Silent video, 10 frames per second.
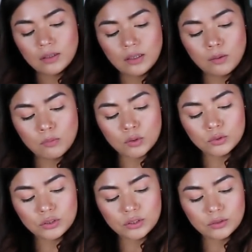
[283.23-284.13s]

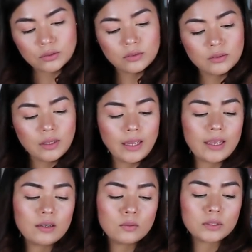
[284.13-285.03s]
emotional
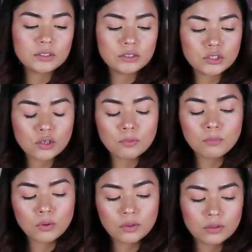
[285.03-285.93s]
anguish,
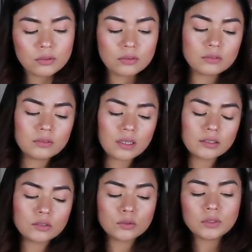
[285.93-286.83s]
turmoil,
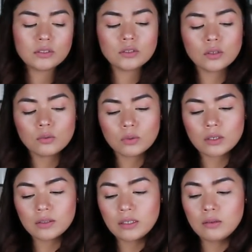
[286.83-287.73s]
not doing so
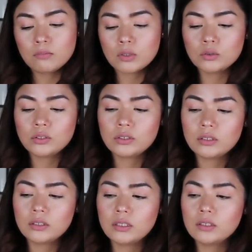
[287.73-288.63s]
well
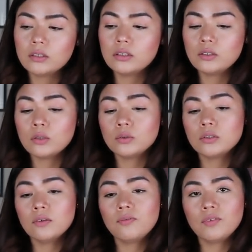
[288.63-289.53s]
emotionally, could
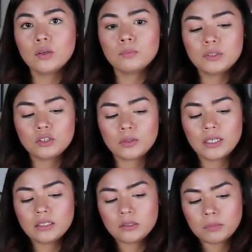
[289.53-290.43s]
also feel
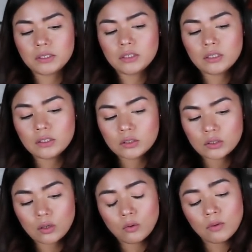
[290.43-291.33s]
betrayed, especially
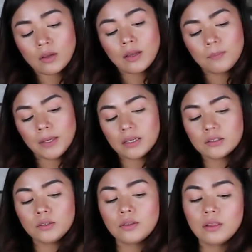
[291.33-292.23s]
so
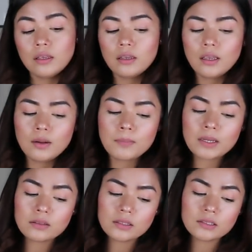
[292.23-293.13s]
because you're thinking
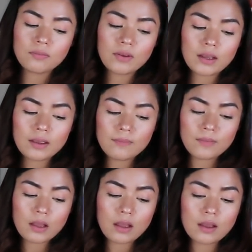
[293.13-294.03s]
about this Five
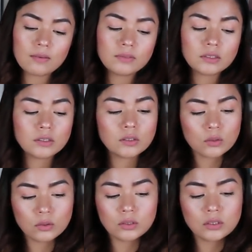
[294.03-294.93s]
of
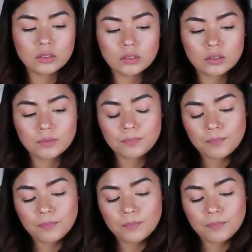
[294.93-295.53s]
Swords.